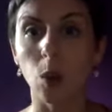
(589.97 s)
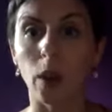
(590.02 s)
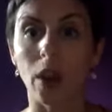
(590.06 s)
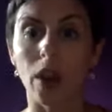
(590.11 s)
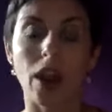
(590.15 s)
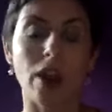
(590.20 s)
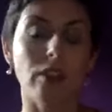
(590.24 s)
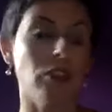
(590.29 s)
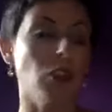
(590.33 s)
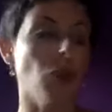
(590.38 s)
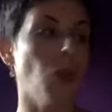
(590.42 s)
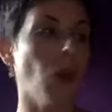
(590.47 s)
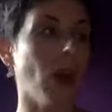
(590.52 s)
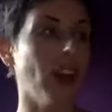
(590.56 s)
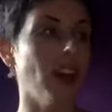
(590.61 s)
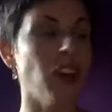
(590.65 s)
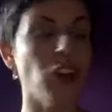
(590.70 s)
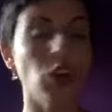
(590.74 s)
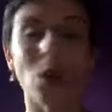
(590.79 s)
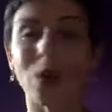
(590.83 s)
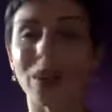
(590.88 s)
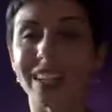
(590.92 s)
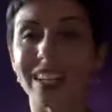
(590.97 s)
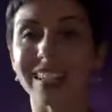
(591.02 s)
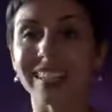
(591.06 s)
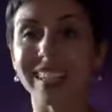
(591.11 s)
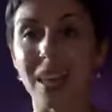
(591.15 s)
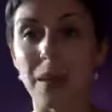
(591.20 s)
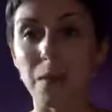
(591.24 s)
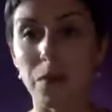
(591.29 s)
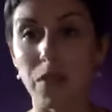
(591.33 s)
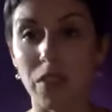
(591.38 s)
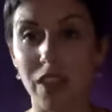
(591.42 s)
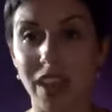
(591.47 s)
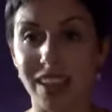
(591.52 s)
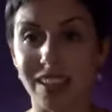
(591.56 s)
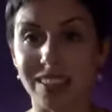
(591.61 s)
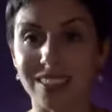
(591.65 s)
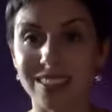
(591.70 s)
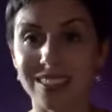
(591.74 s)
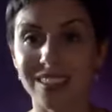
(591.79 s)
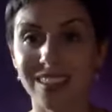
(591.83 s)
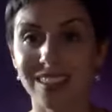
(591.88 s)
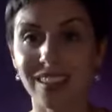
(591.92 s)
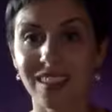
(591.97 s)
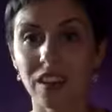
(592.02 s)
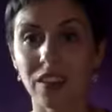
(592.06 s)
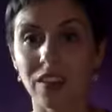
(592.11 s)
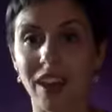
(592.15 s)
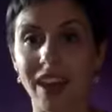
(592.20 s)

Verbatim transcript: Where have you wanted to go and claim things?